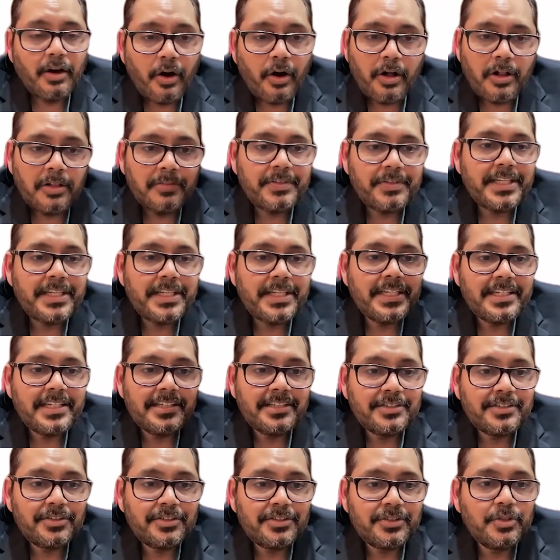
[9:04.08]
all we
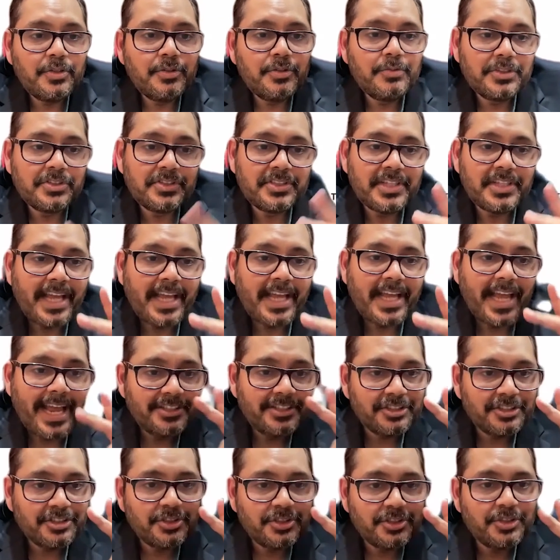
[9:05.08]
needed to do was add
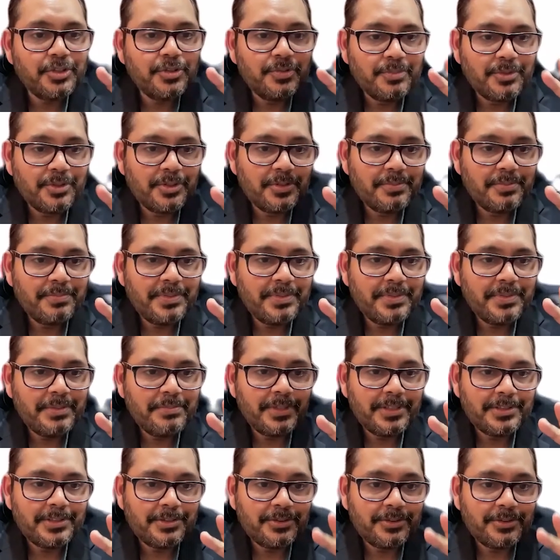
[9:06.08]
just 2 more
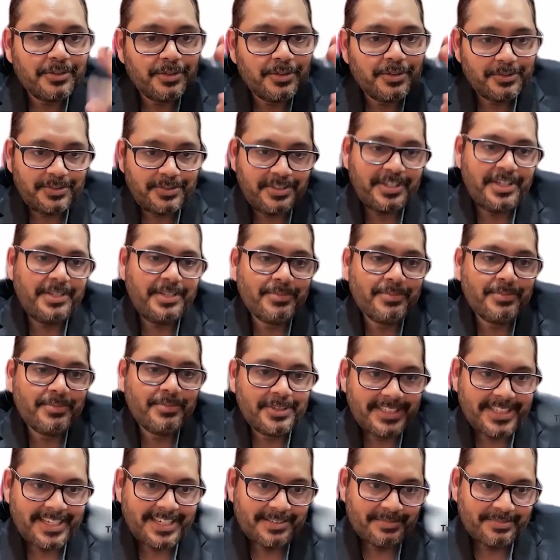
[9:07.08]
people to grow 3 more
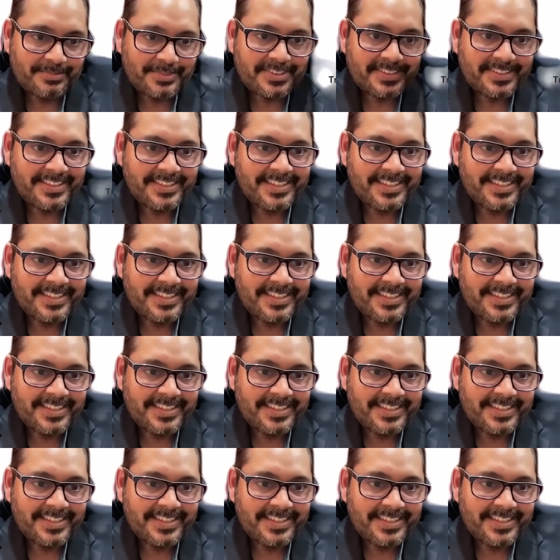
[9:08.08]
times.